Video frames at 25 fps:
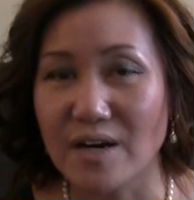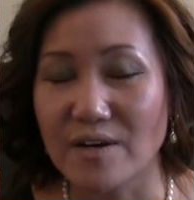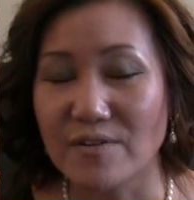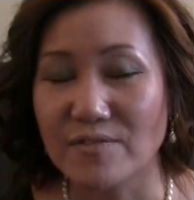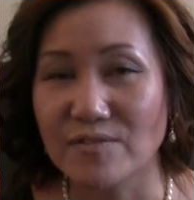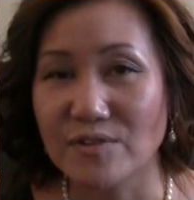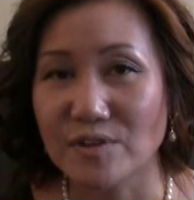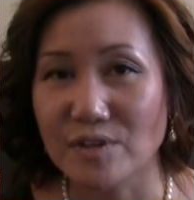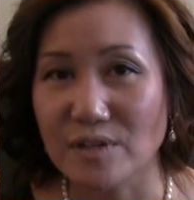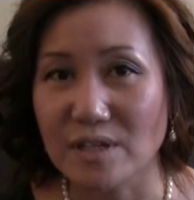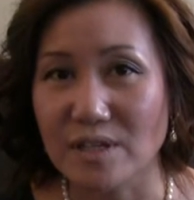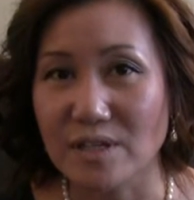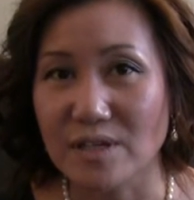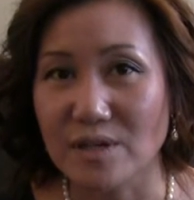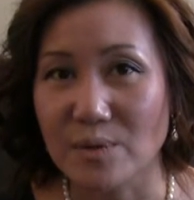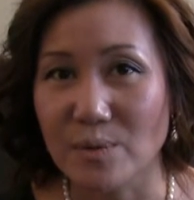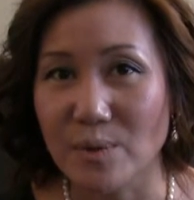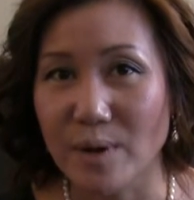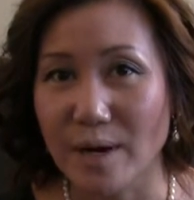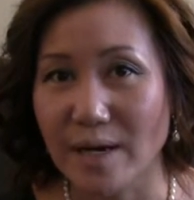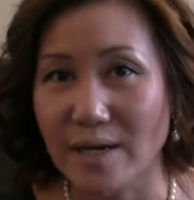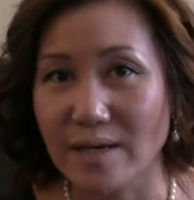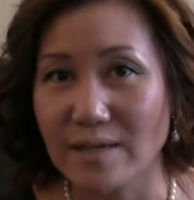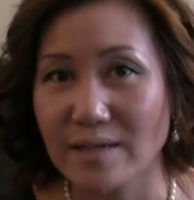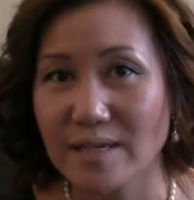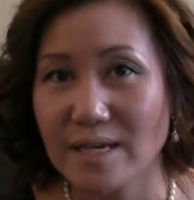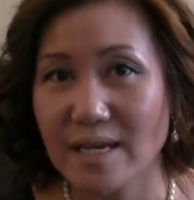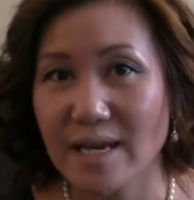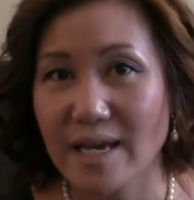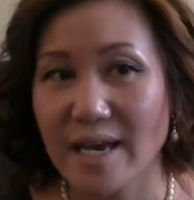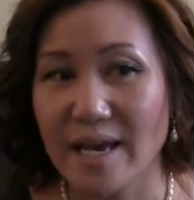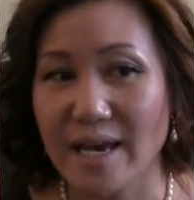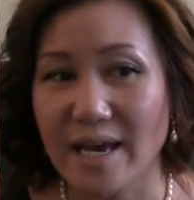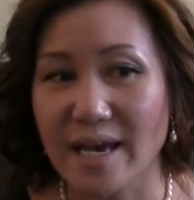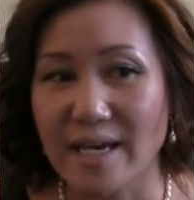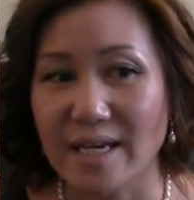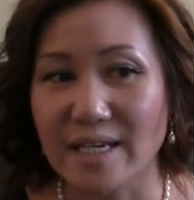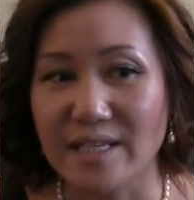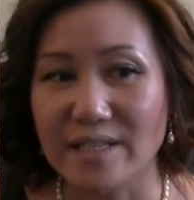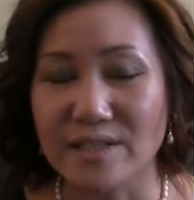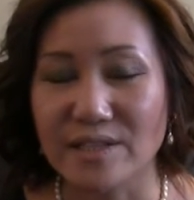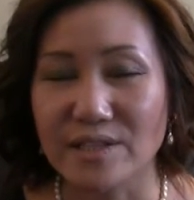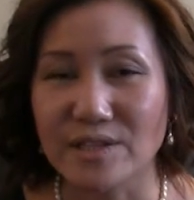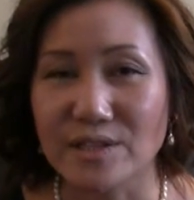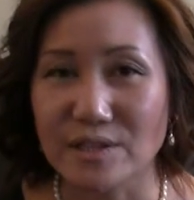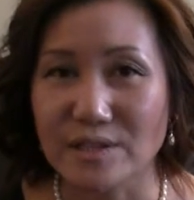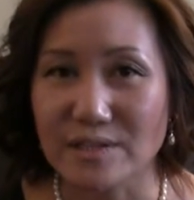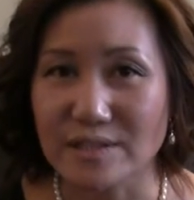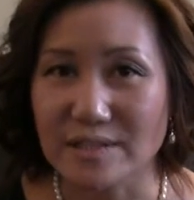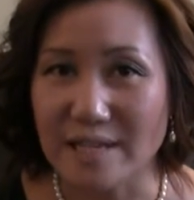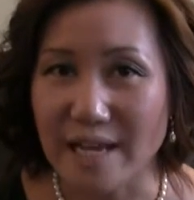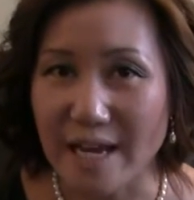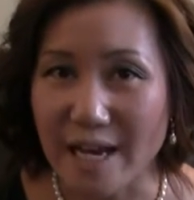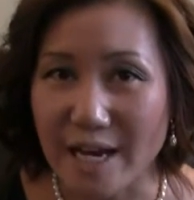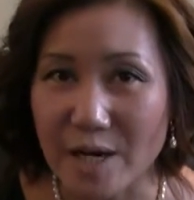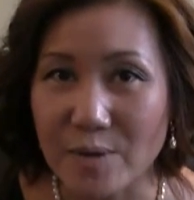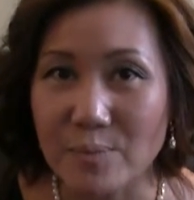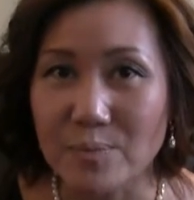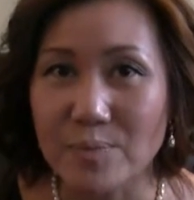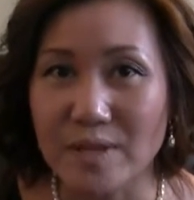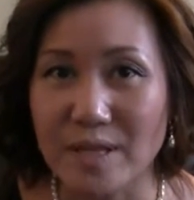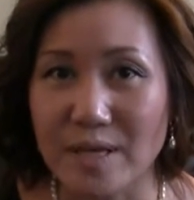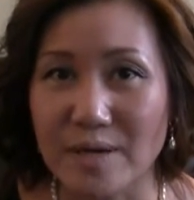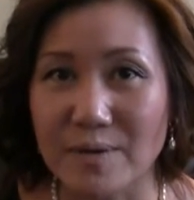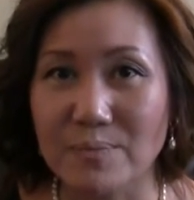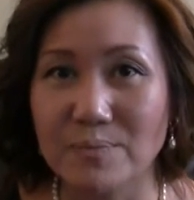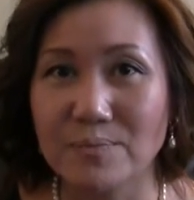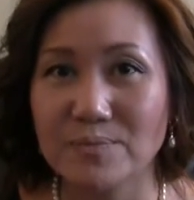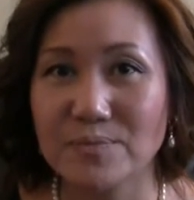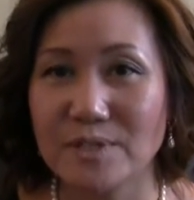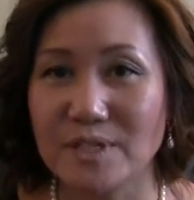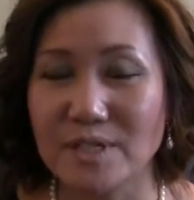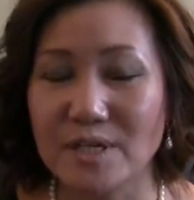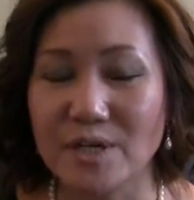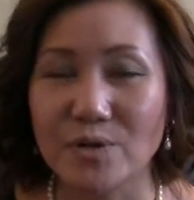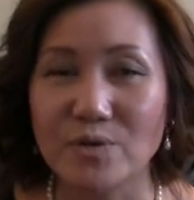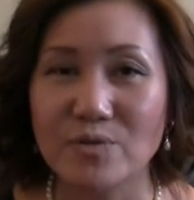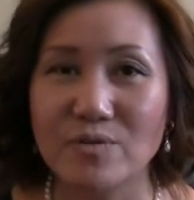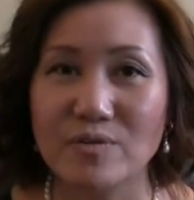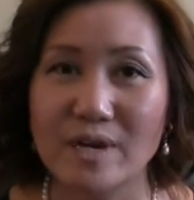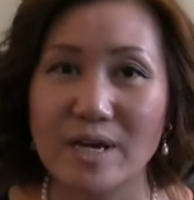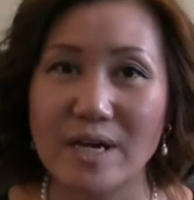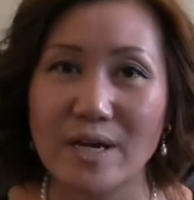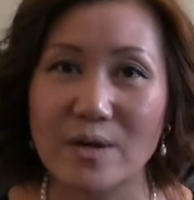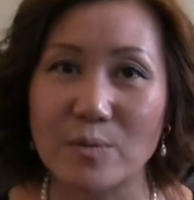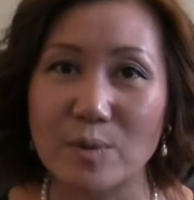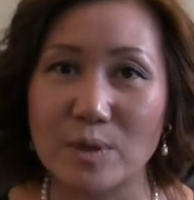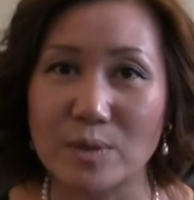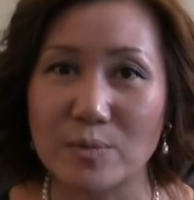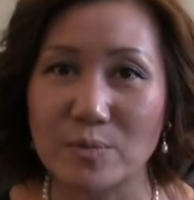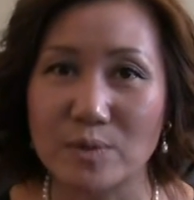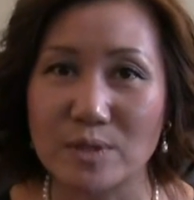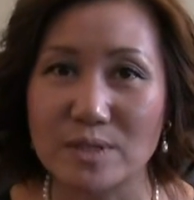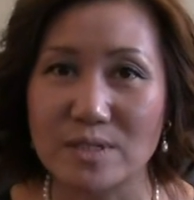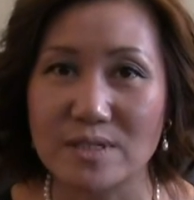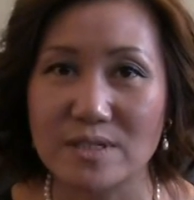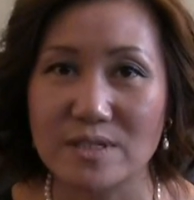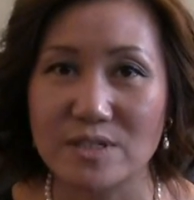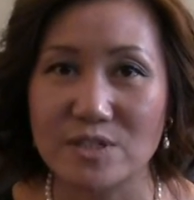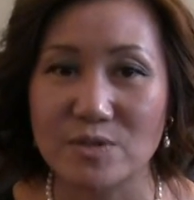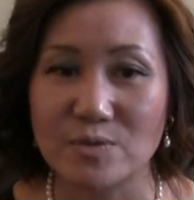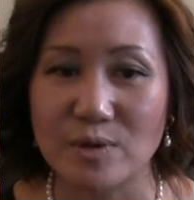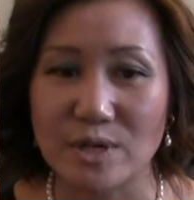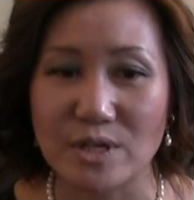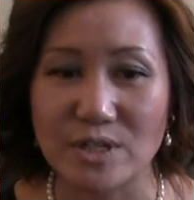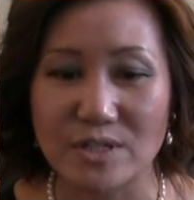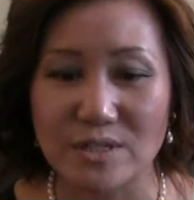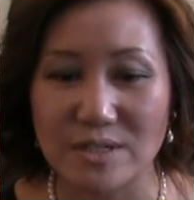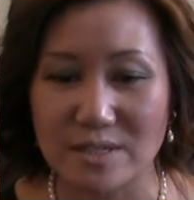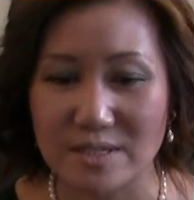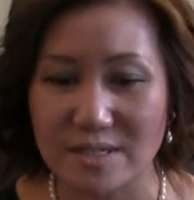for a little while and help them, you know, create a win-win situation.